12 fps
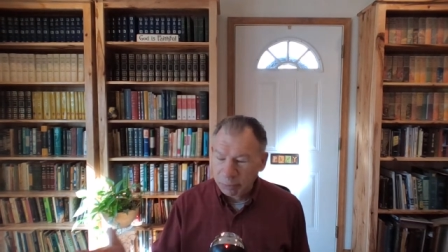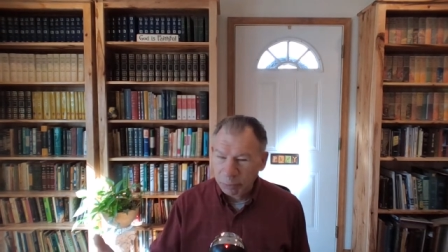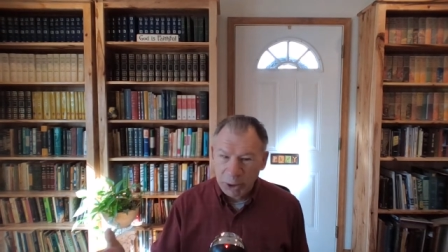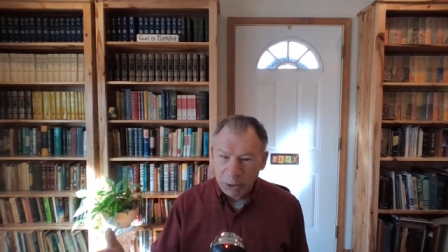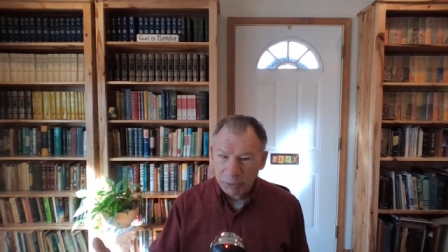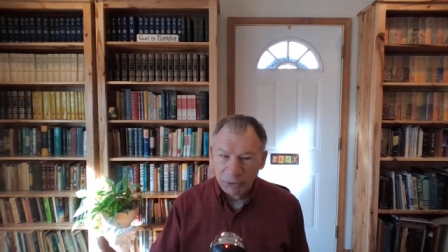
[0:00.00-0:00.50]

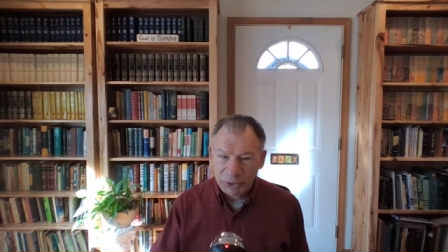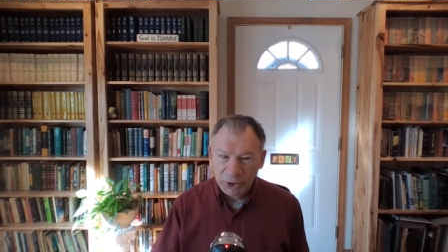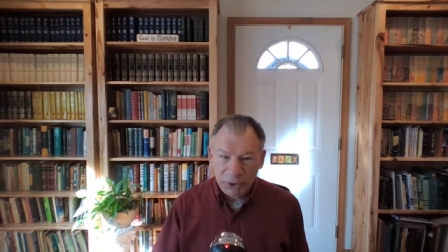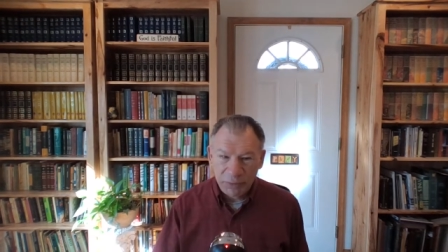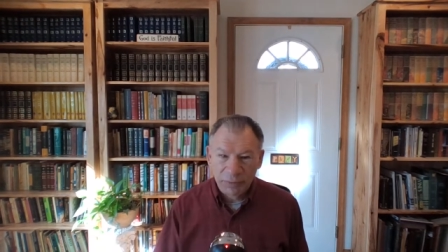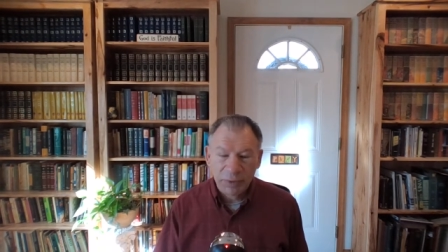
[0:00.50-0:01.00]
we
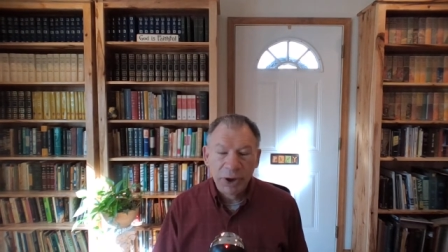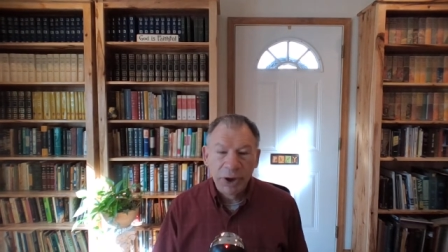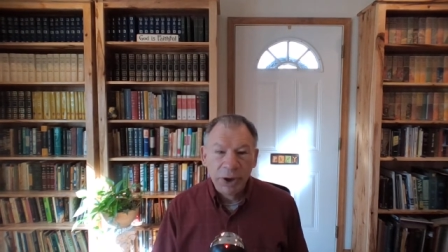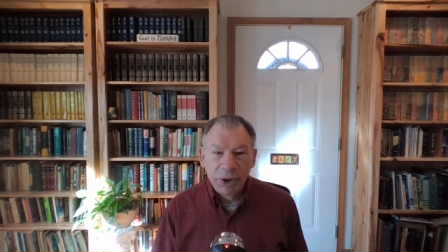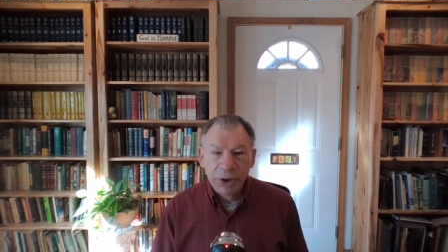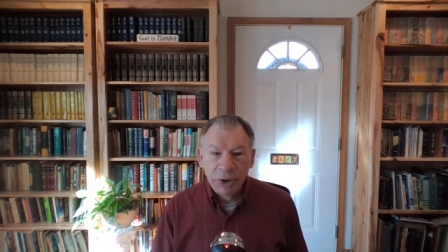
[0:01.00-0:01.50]
receive
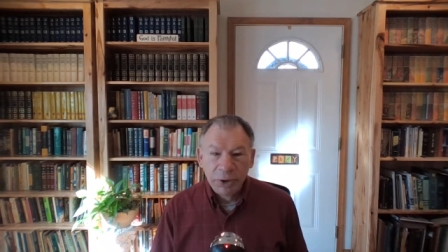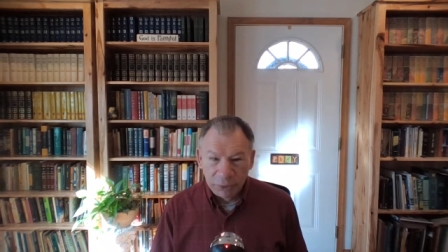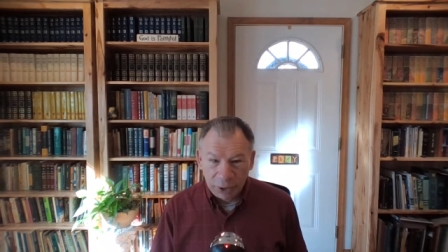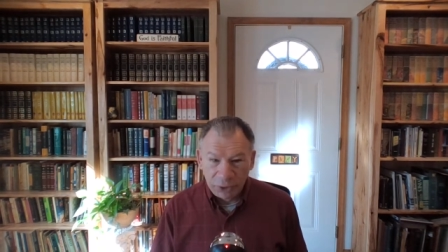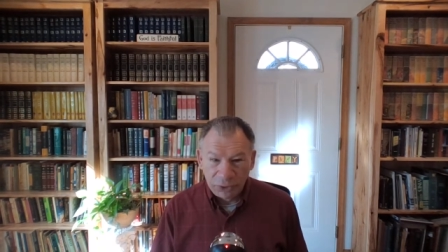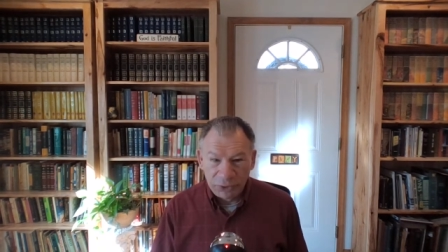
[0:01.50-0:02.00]

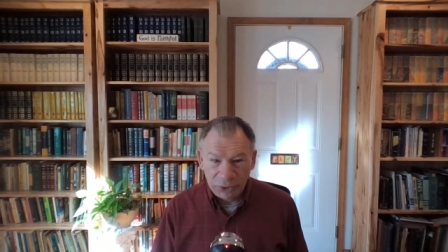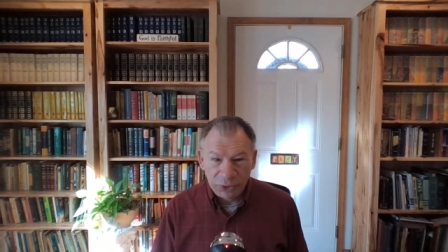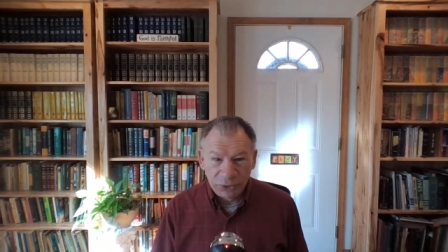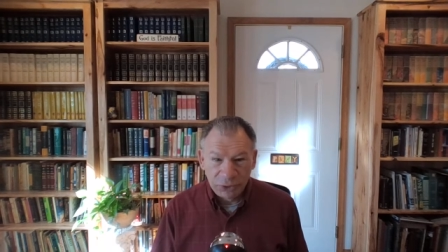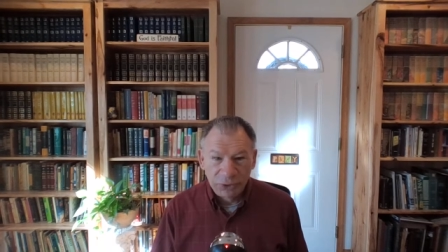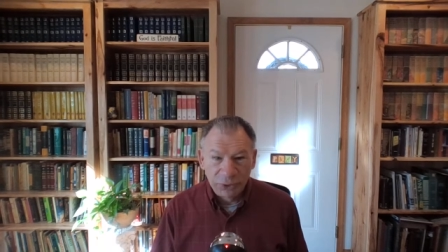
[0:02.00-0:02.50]
Christ
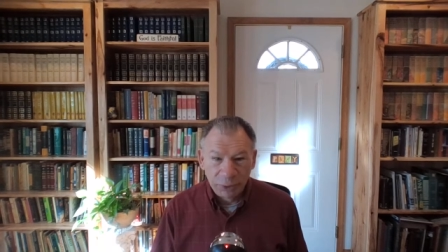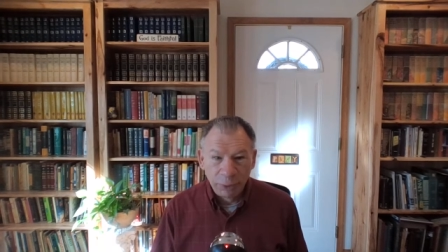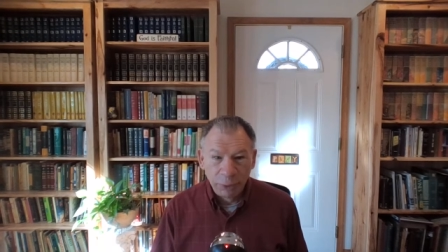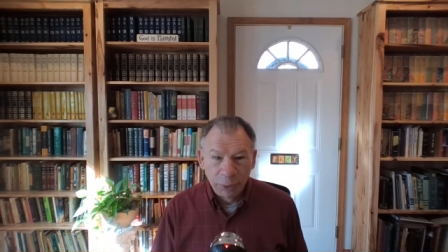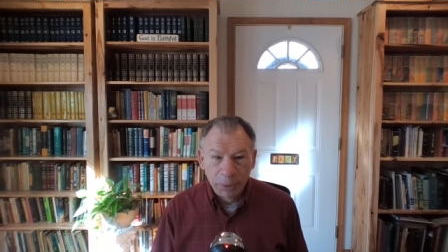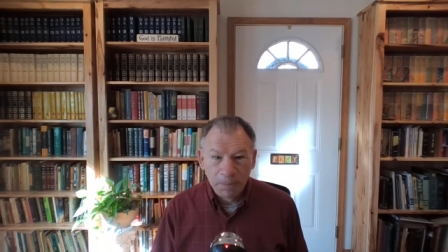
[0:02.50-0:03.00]
Jesus the
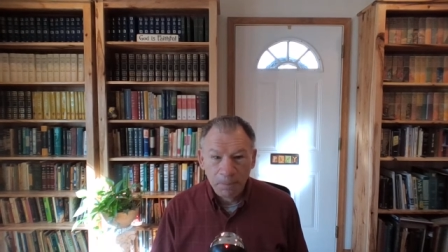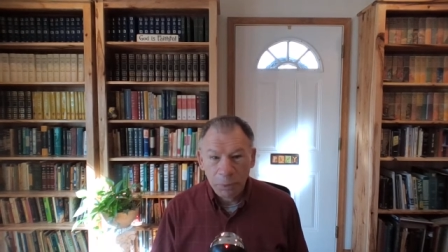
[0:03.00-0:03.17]
Lord?